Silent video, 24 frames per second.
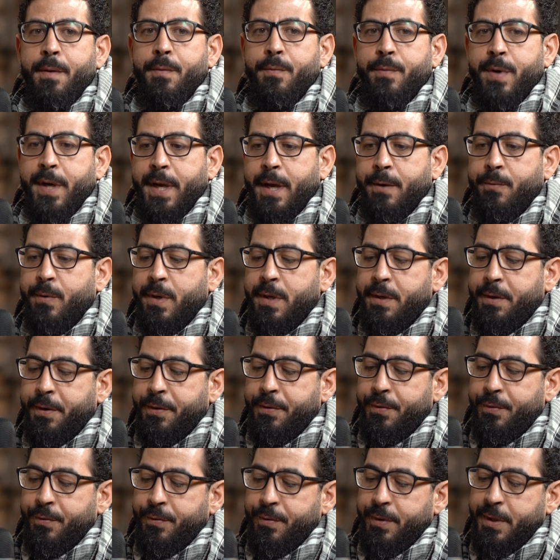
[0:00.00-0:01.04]
what I went
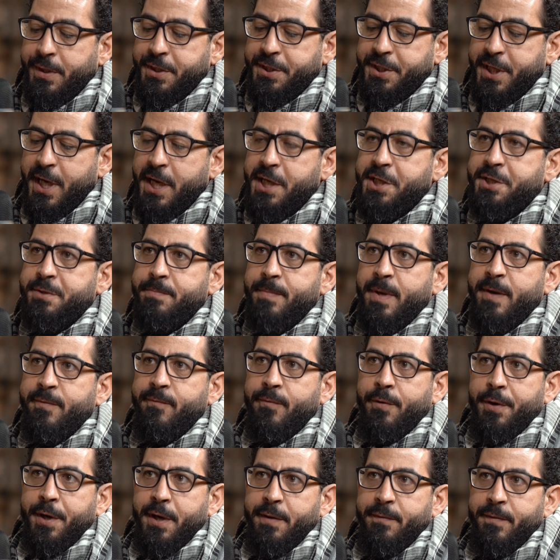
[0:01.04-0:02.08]
through, it changed me
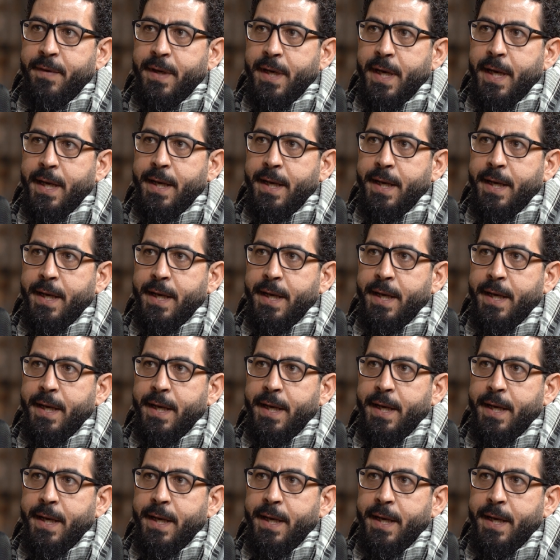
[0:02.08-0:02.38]
forever,